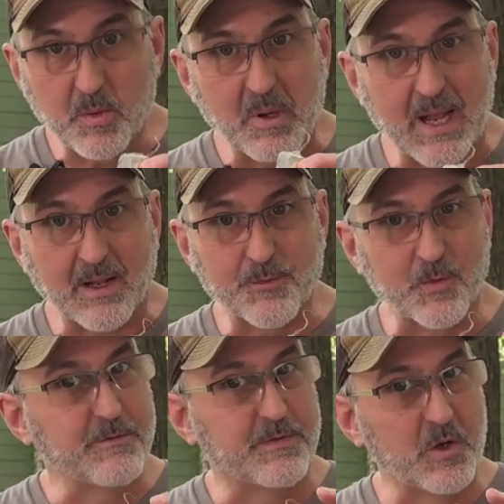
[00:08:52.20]
a pack of
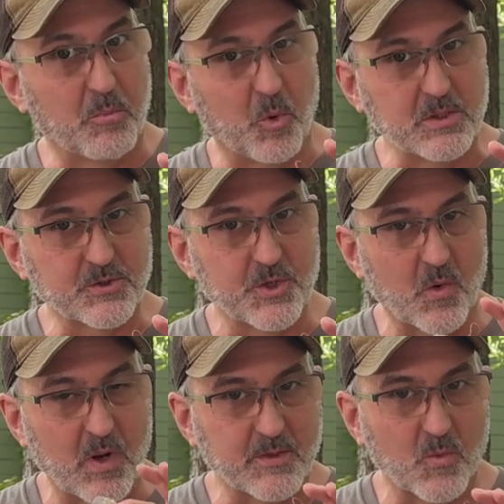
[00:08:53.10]
3 field points, so you
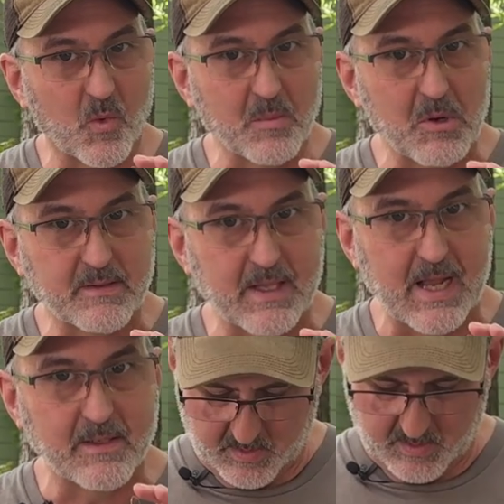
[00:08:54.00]
don't have to worry about
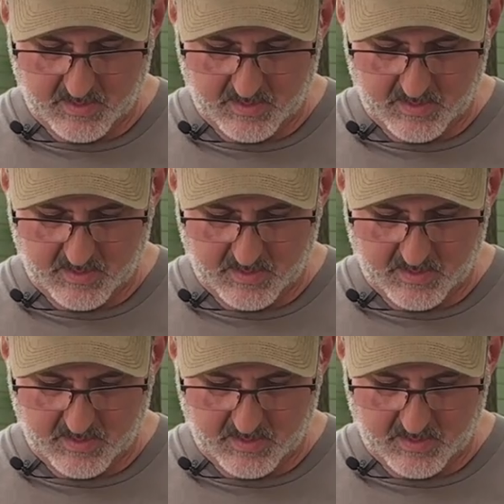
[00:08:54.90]
that.